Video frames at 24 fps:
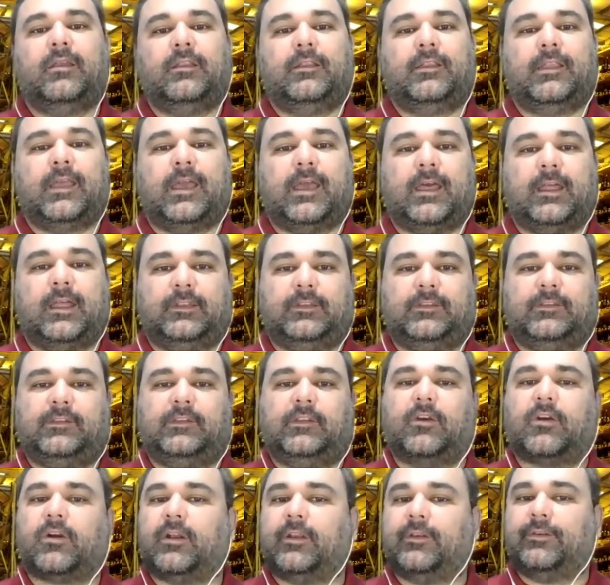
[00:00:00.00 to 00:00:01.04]
that
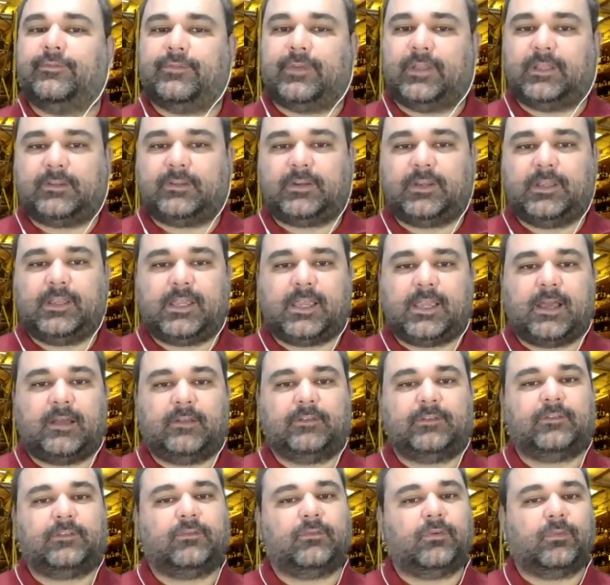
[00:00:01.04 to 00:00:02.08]
your inventory
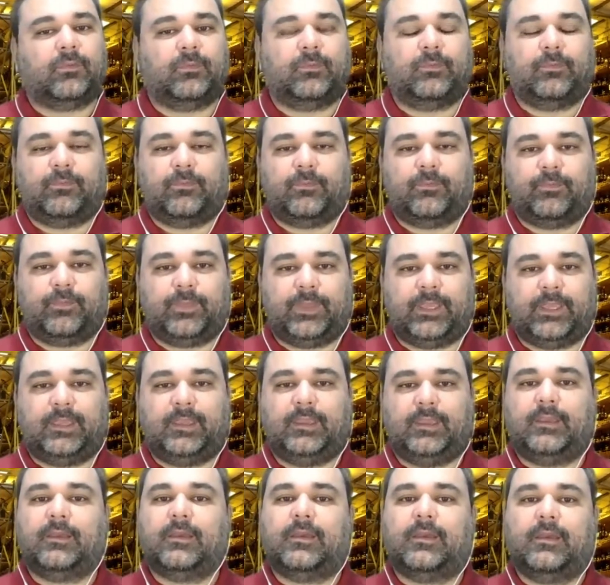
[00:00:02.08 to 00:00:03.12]
counts will
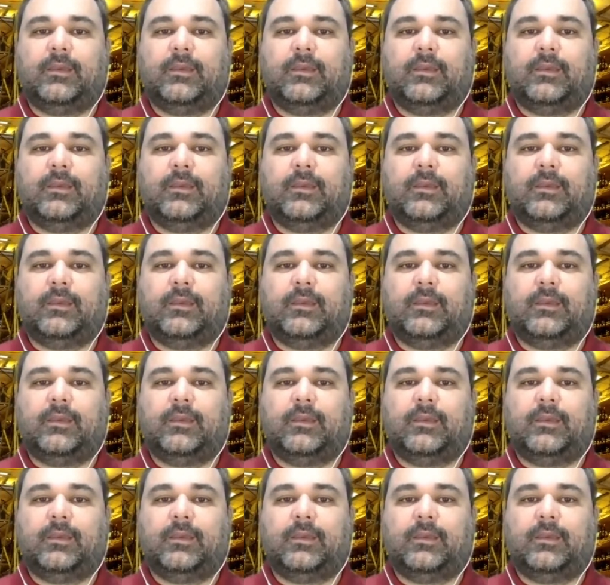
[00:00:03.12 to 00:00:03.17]
be